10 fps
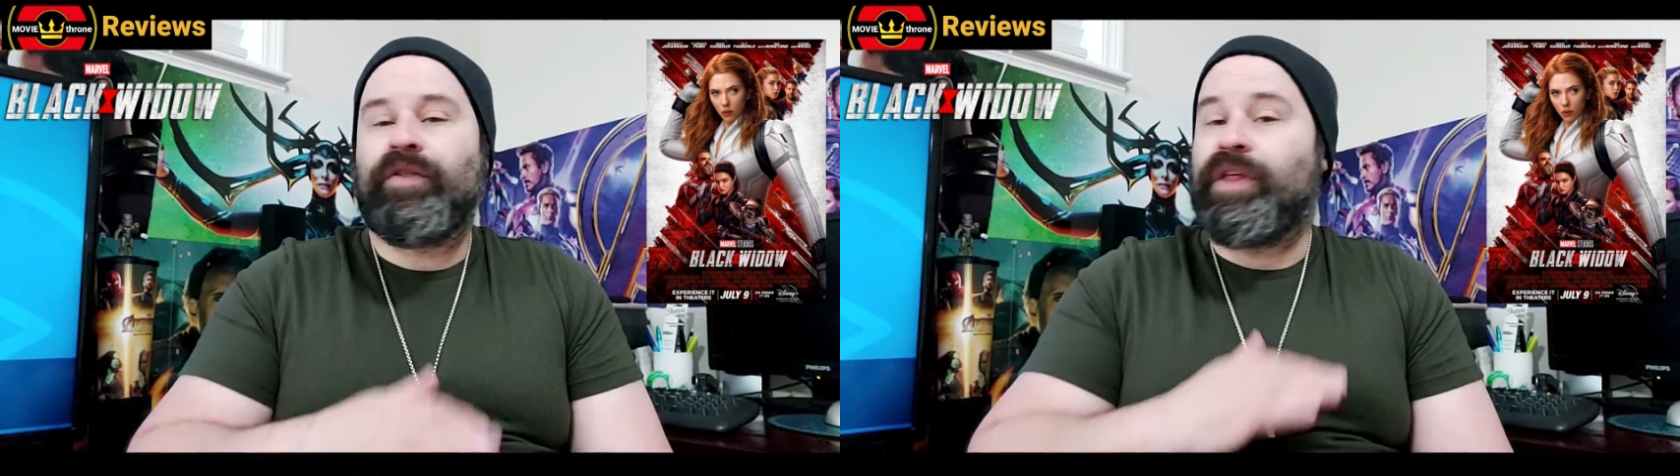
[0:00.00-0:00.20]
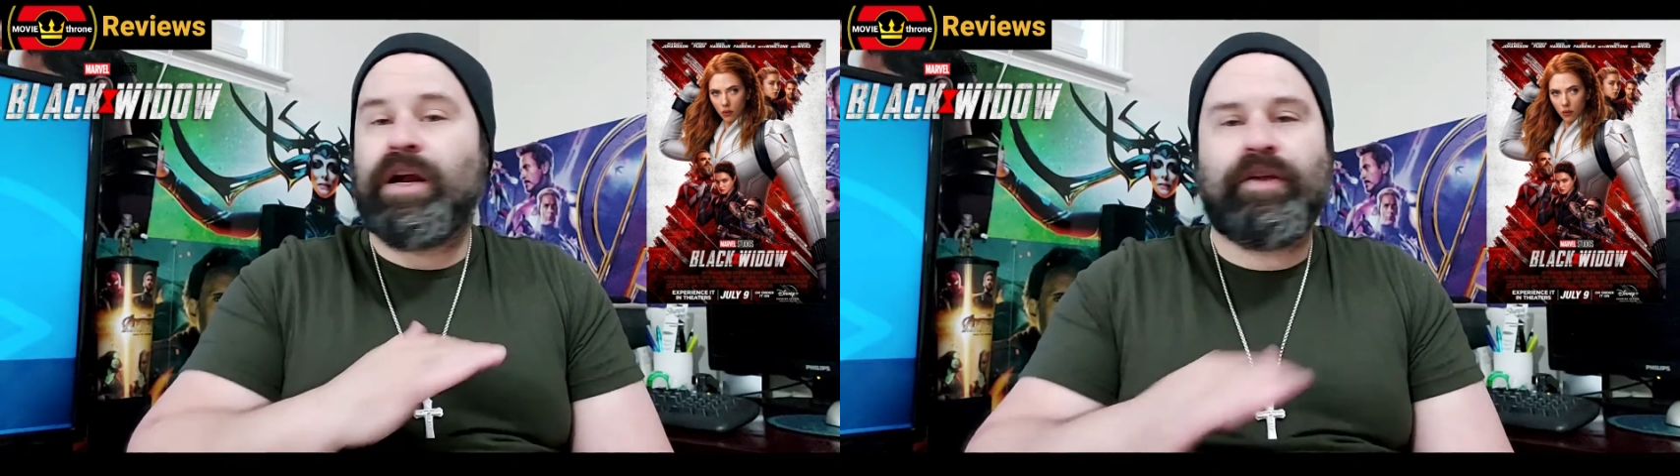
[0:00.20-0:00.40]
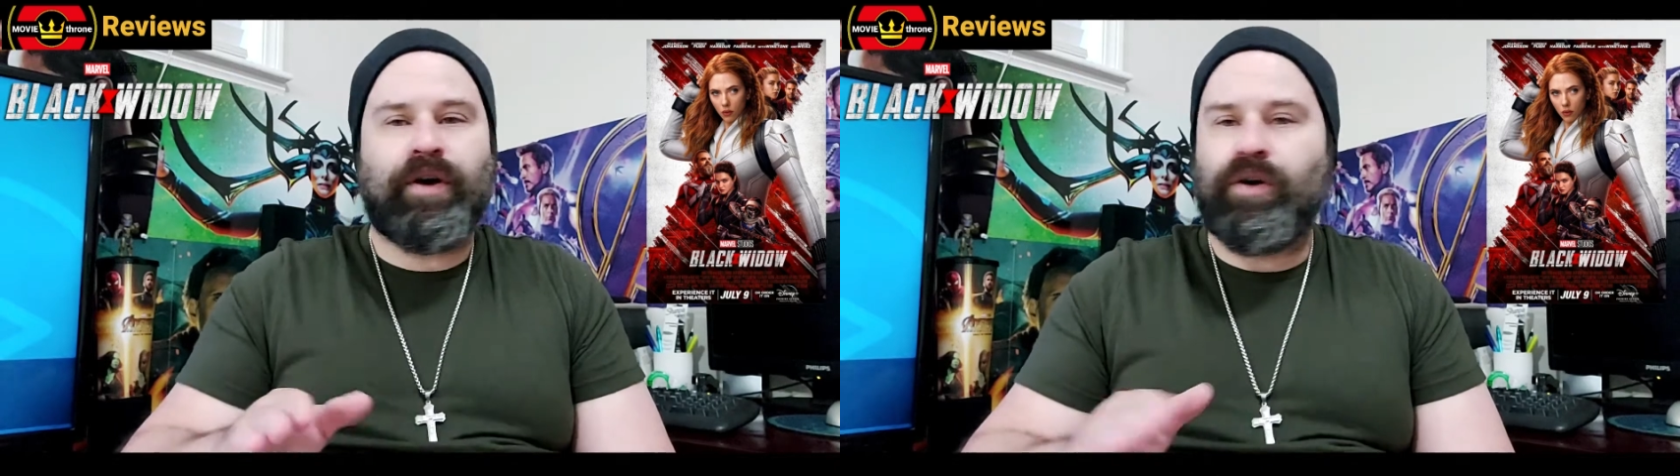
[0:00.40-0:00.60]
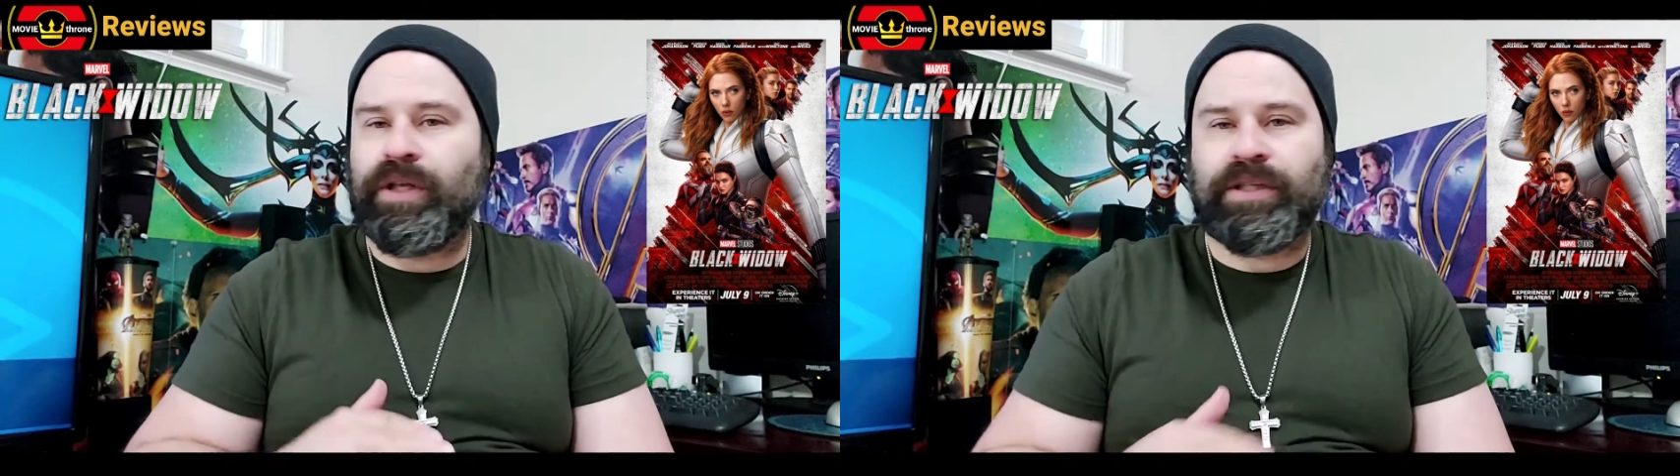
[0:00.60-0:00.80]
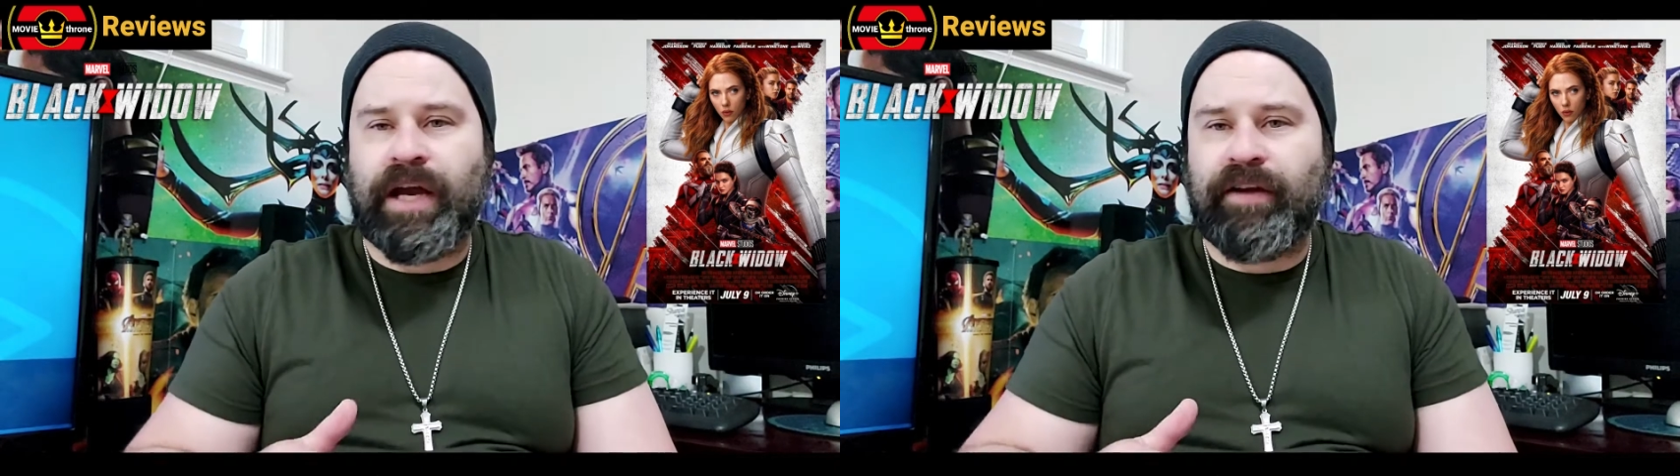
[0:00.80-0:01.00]
they are the whole
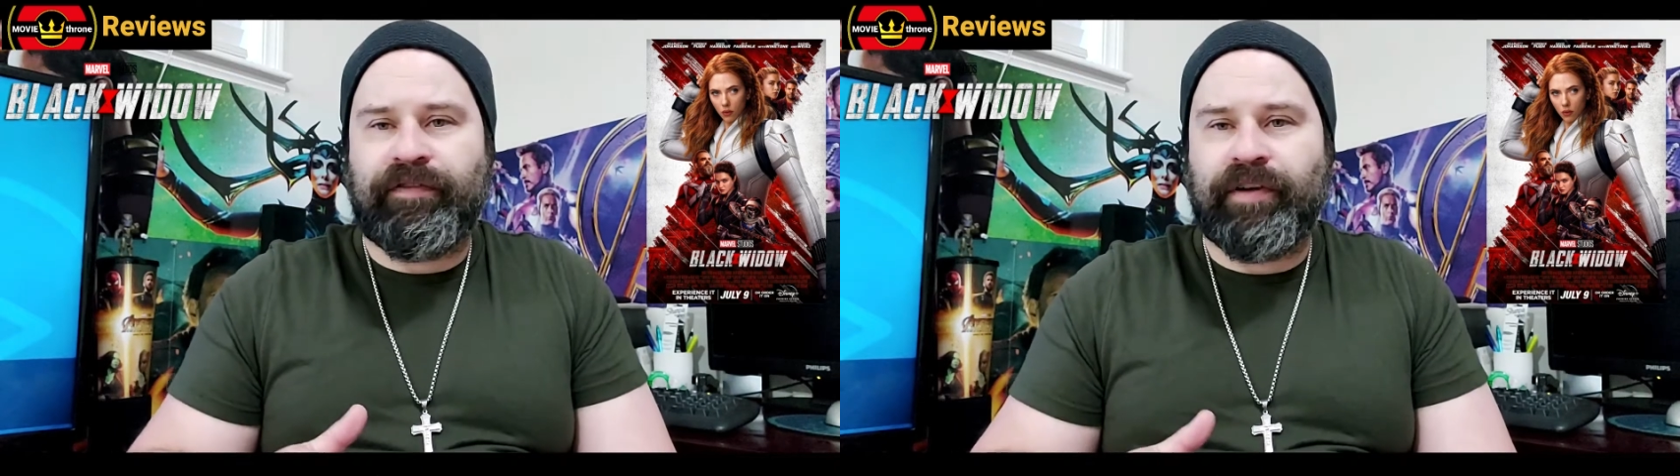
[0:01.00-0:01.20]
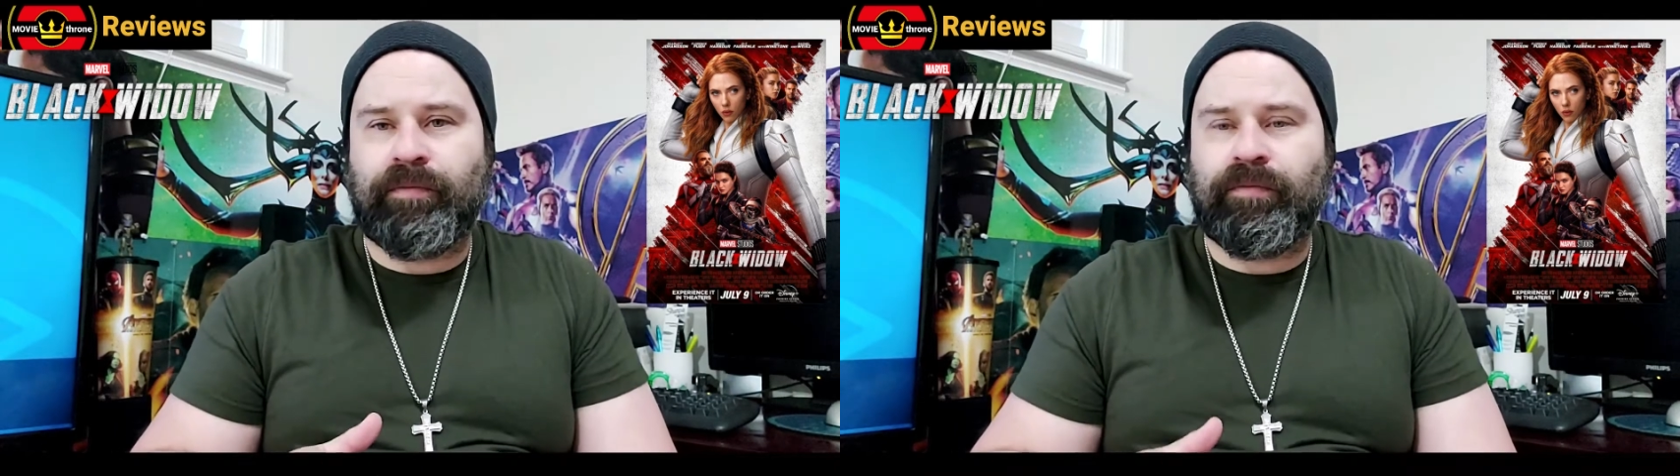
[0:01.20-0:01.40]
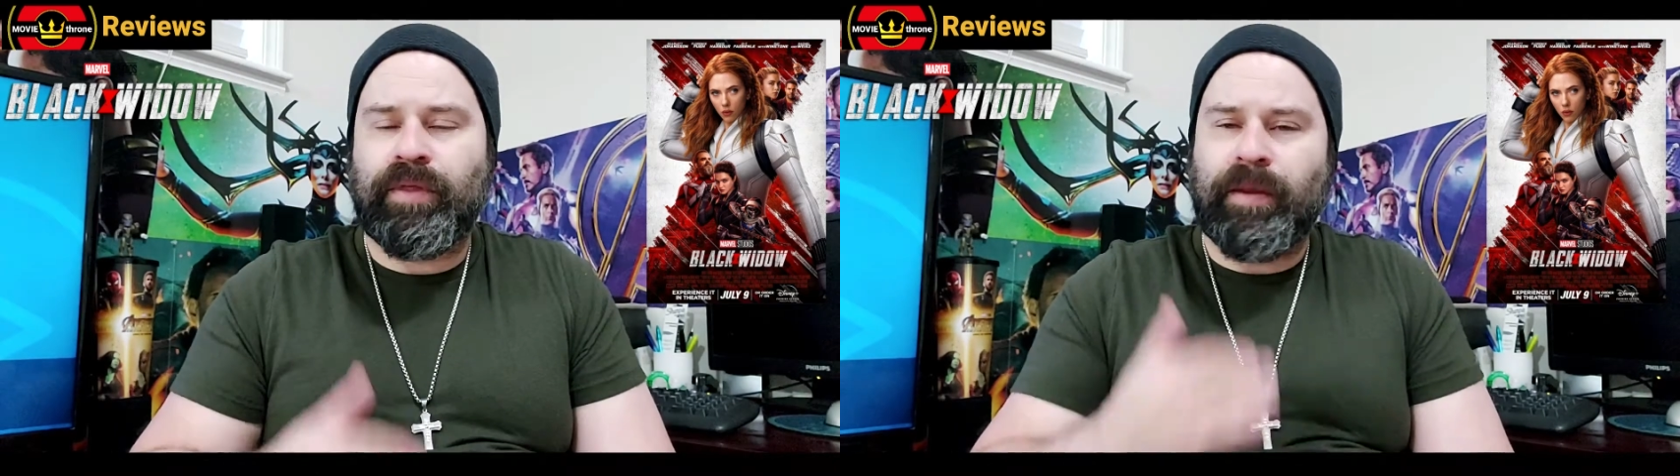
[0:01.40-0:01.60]
entire film.